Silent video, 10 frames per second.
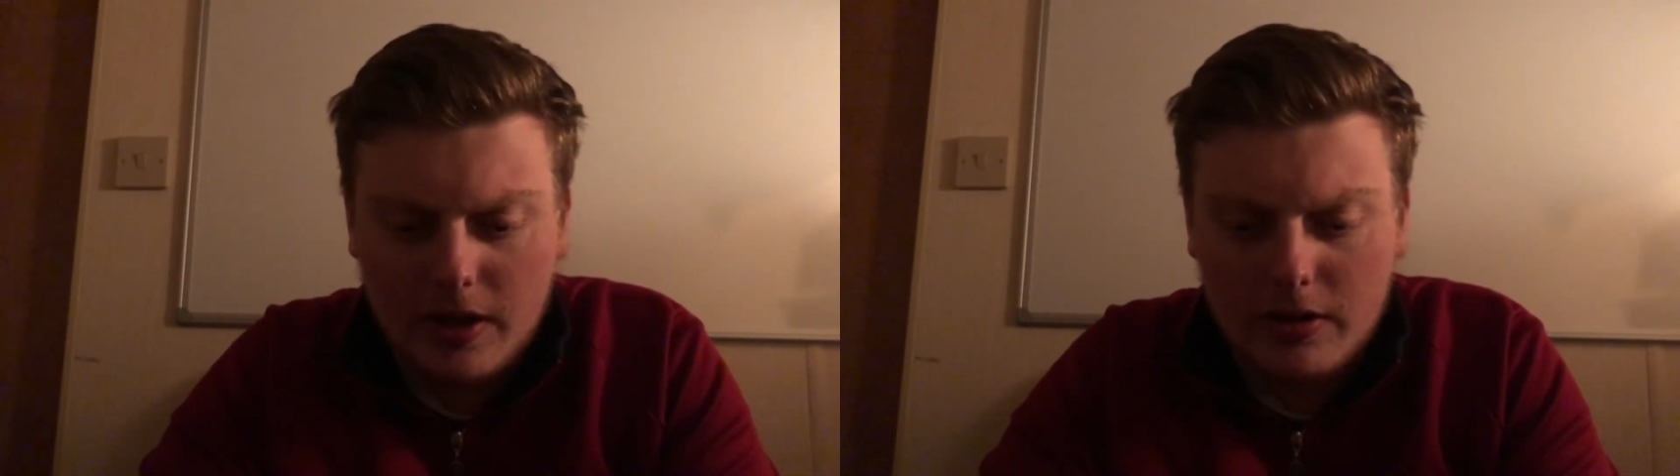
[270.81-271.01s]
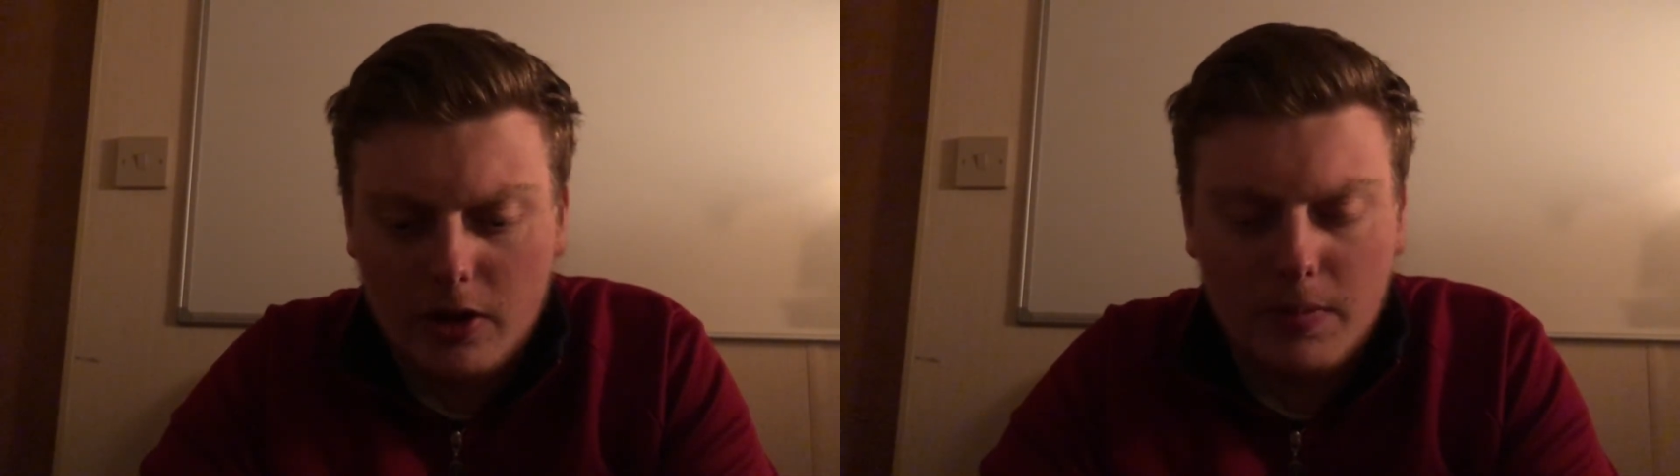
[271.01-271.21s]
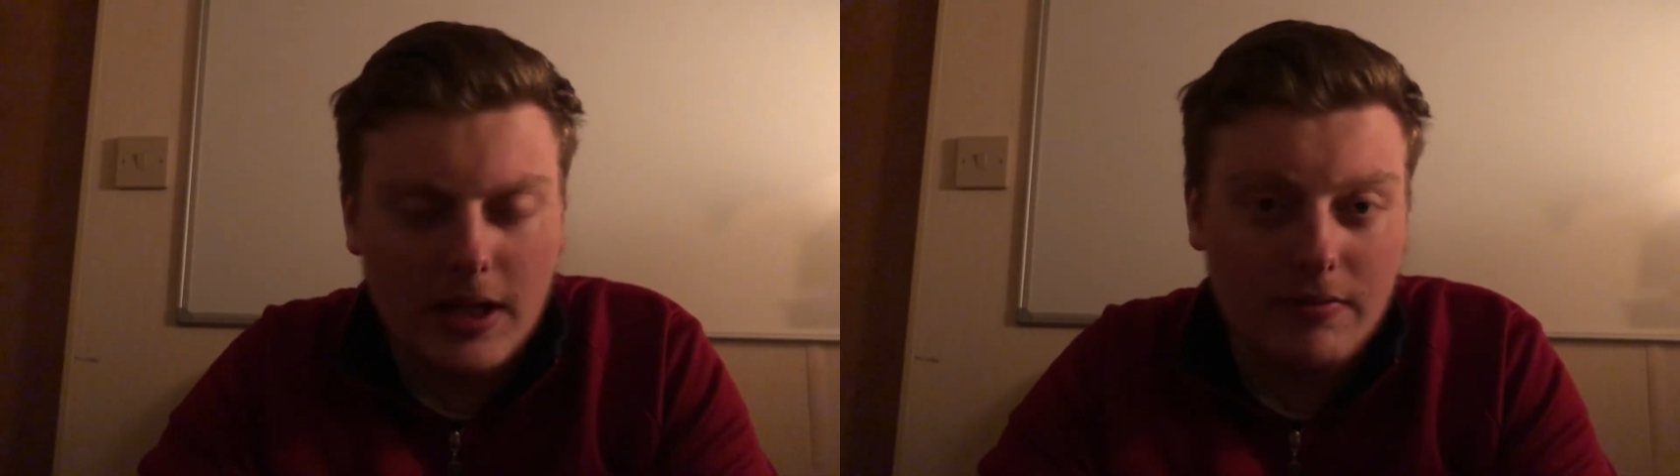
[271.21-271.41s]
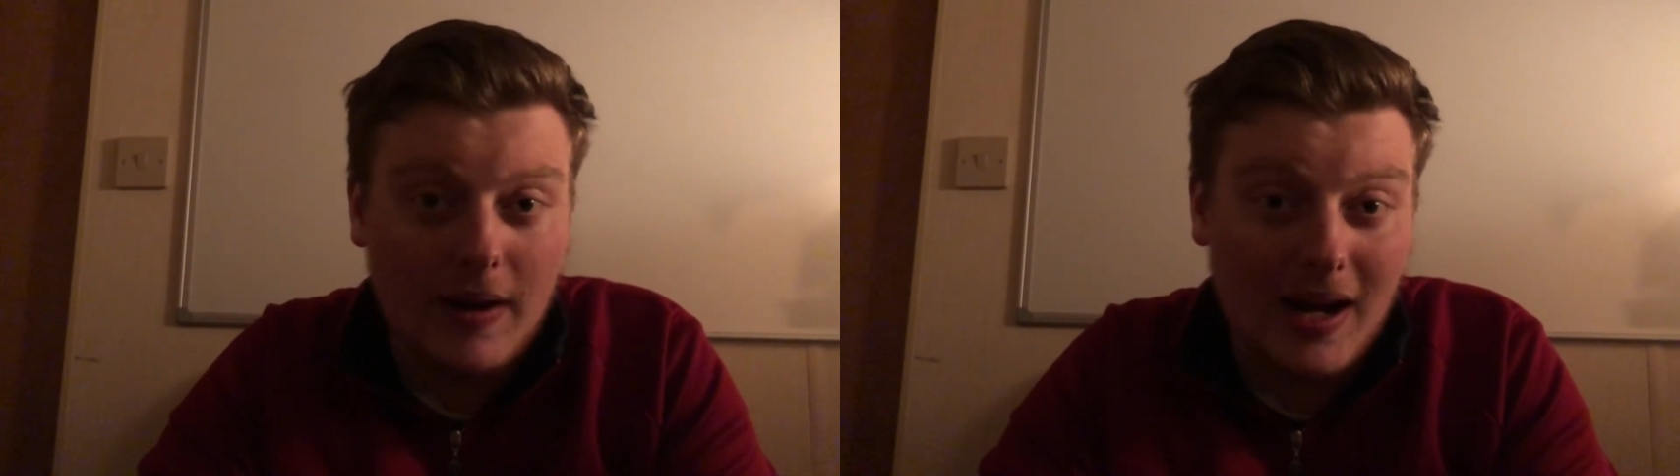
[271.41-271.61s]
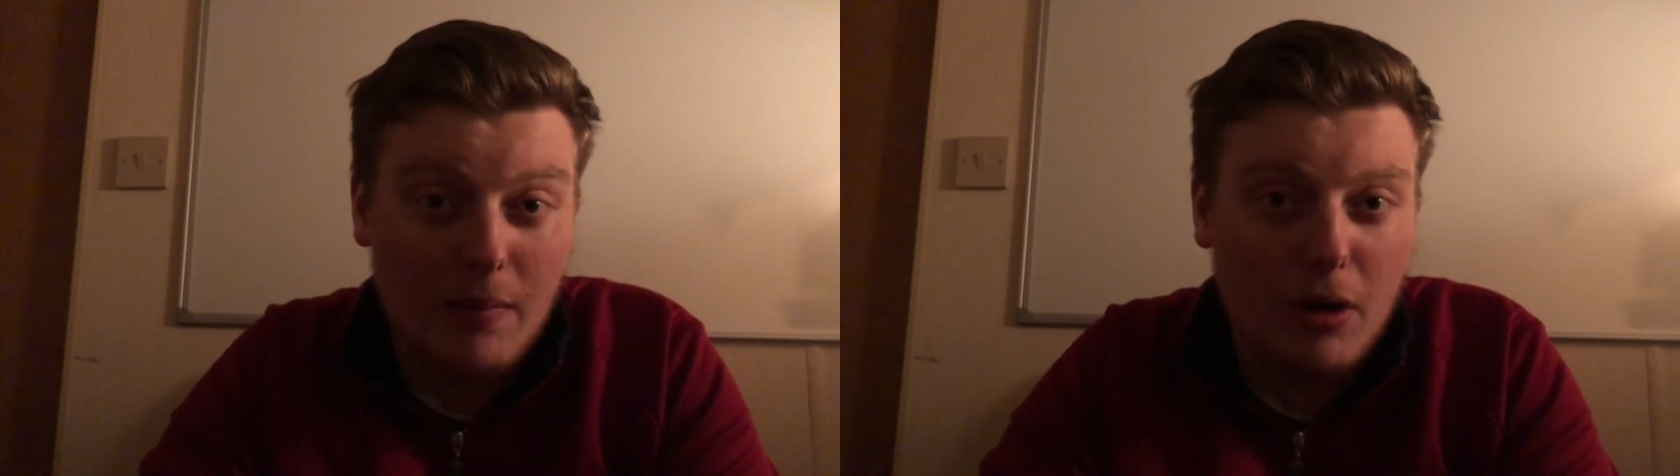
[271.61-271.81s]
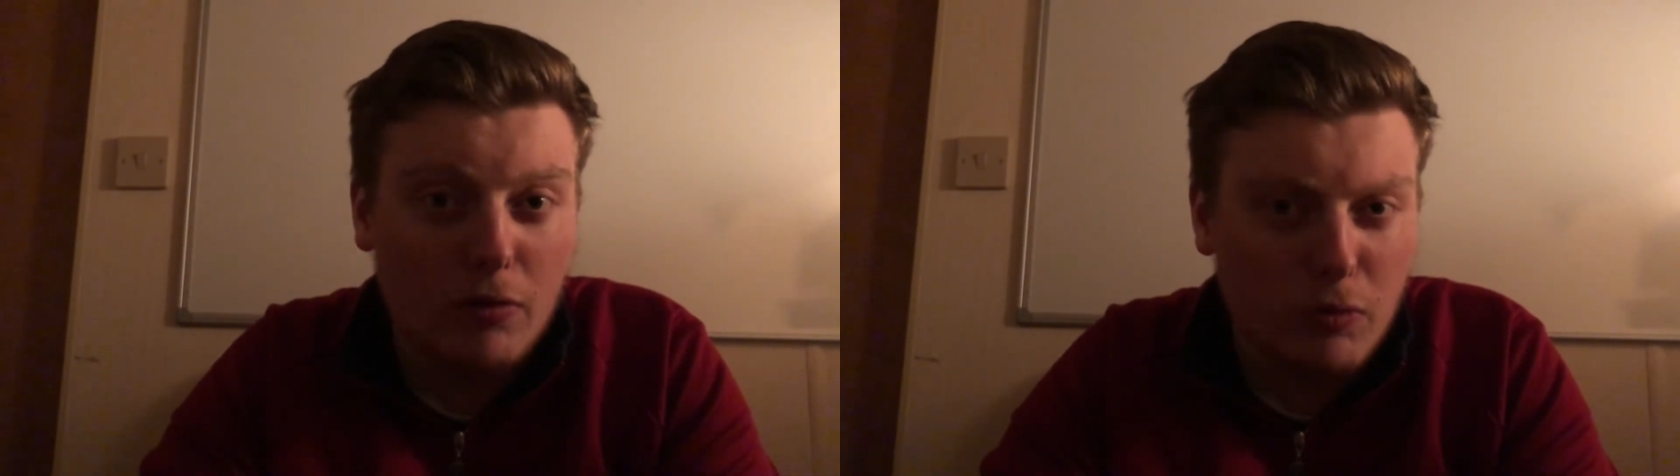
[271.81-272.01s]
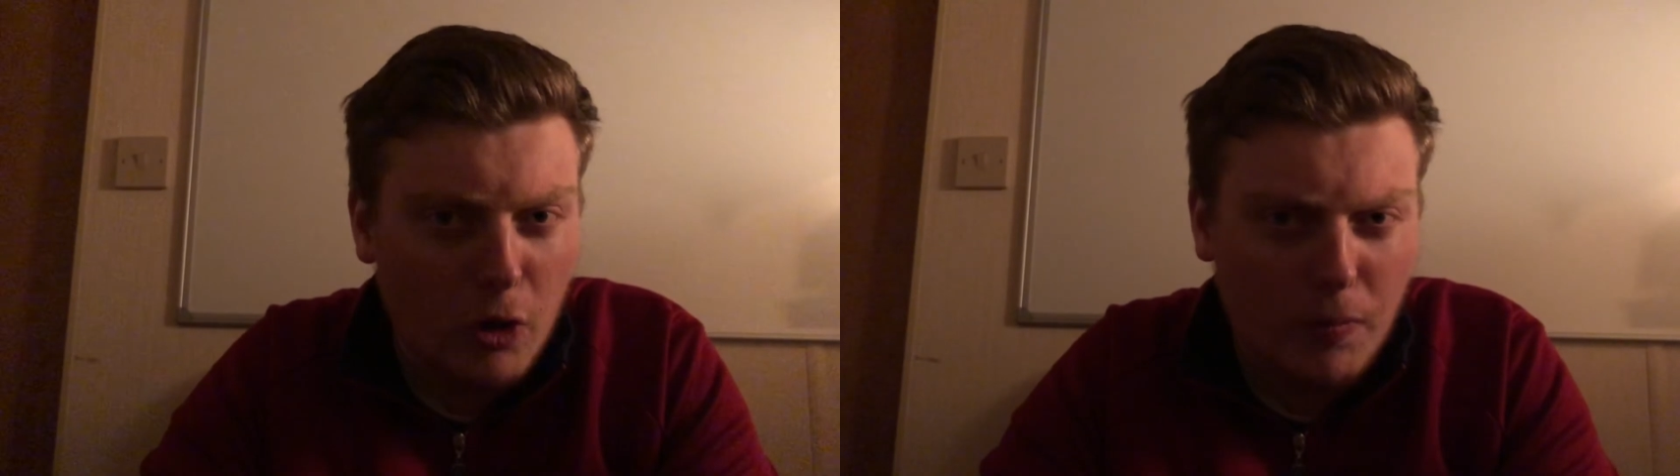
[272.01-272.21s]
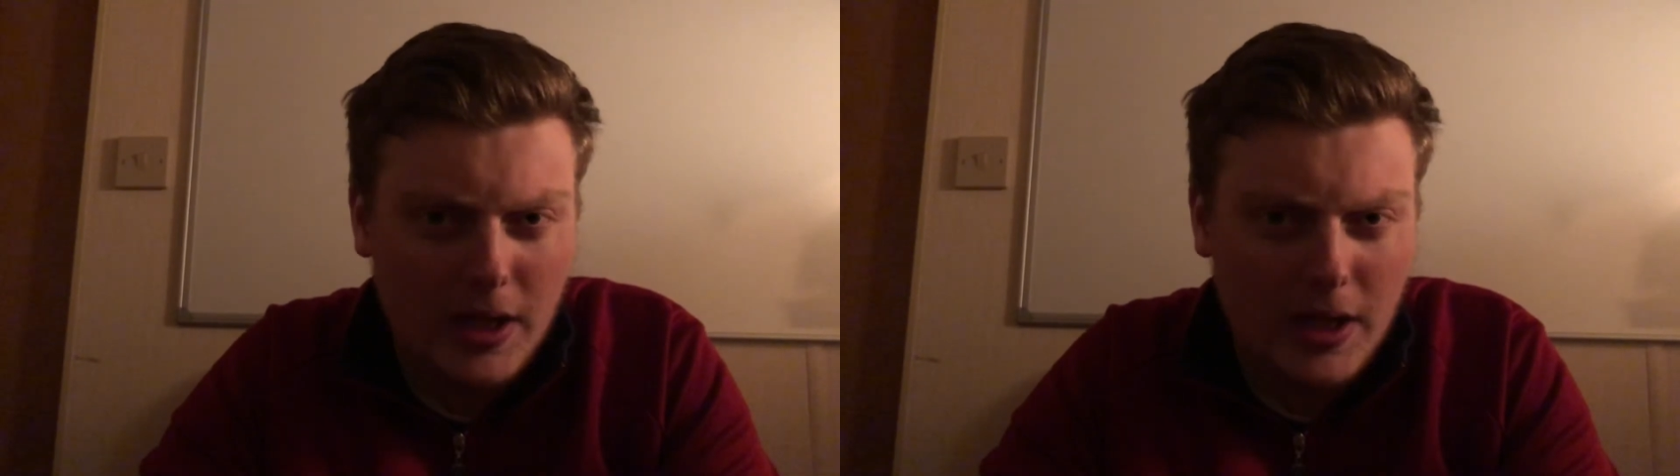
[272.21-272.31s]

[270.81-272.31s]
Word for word: I do believe Frank Lampard will